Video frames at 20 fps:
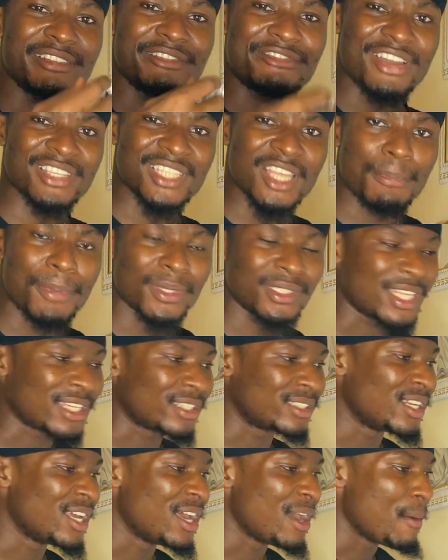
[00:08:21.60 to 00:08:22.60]
reversal
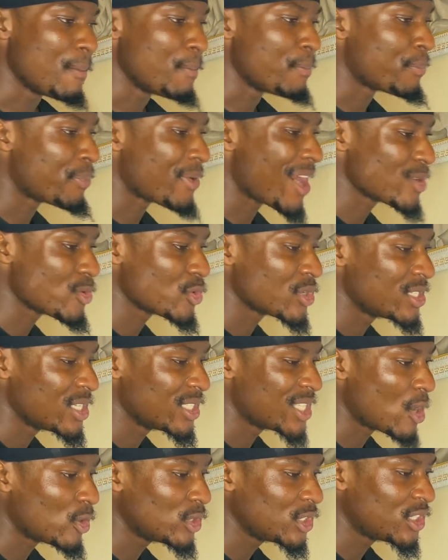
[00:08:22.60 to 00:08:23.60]
pattern. Price was in a
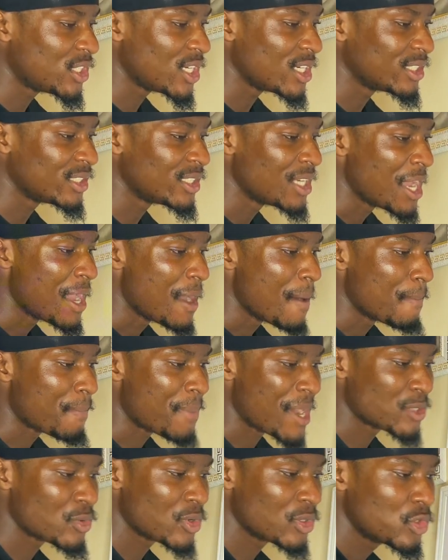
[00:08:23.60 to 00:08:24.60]
downtrend,
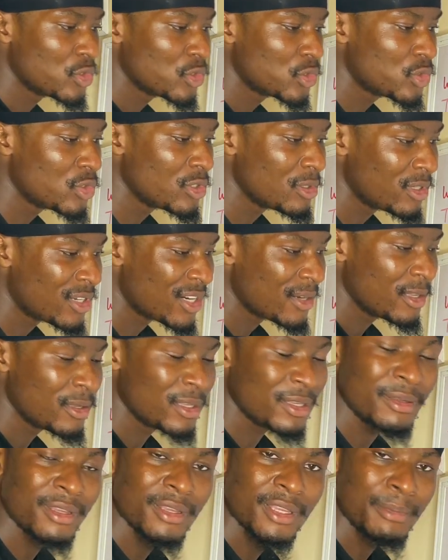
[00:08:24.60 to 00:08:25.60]
price went into
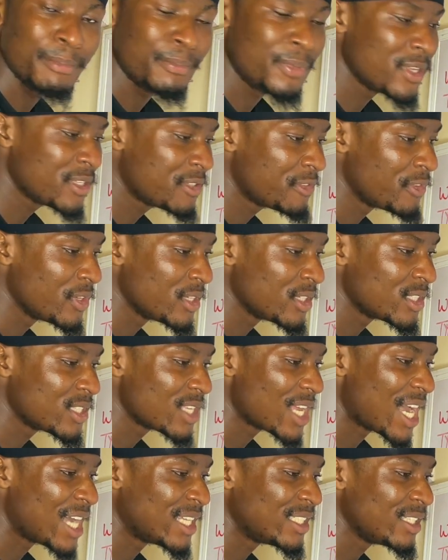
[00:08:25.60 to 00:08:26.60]
a base phase,
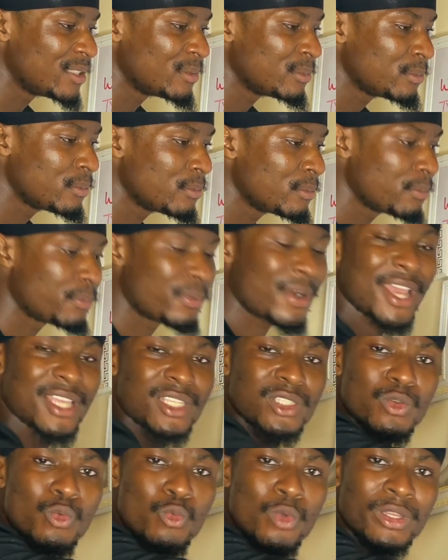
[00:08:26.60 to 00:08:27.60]
and then
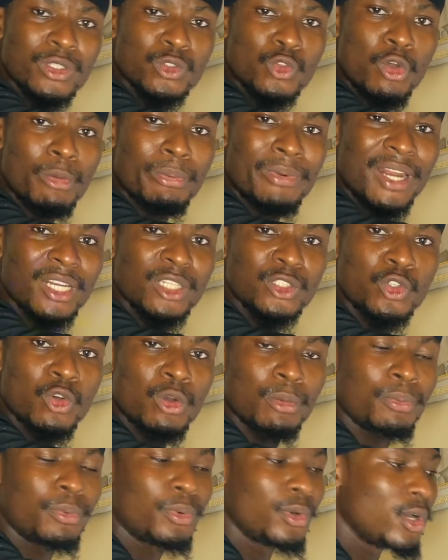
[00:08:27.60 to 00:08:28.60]
price went up, rallied
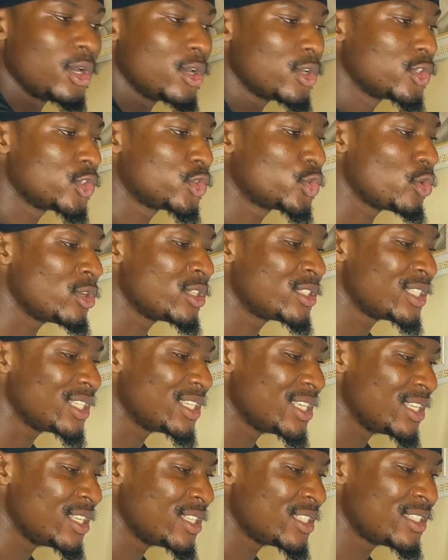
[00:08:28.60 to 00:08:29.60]
up. So
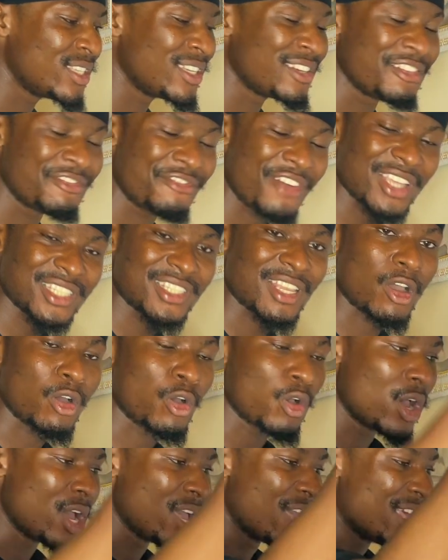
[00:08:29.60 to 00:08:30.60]
it's a
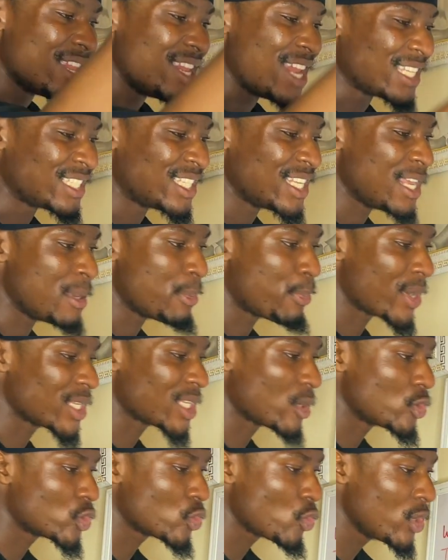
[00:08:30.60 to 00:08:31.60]
reversal, that a price that
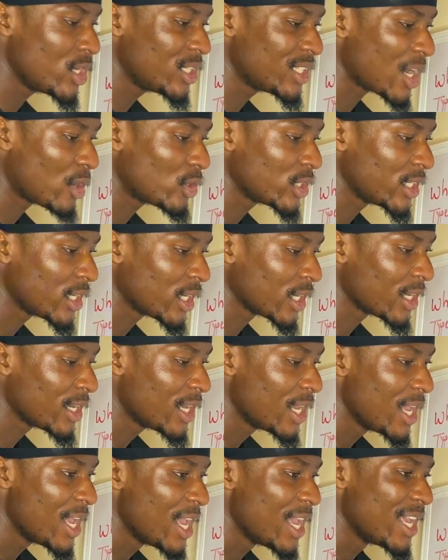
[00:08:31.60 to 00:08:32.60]
was going down here
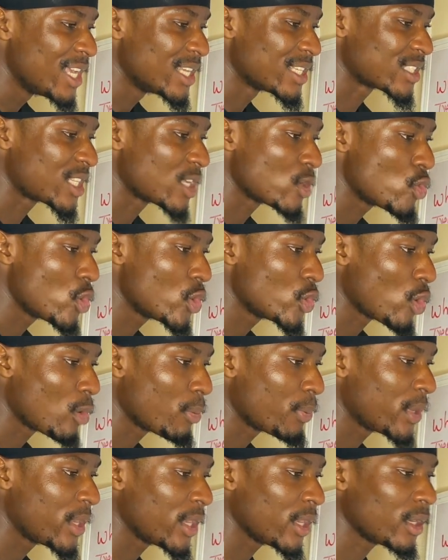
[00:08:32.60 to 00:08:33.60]
started going up
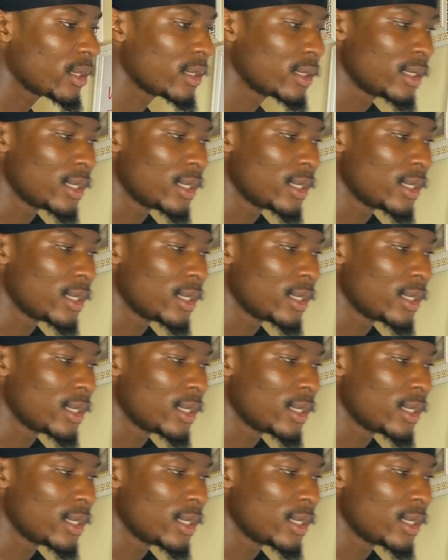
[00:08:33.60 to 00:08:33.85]
here.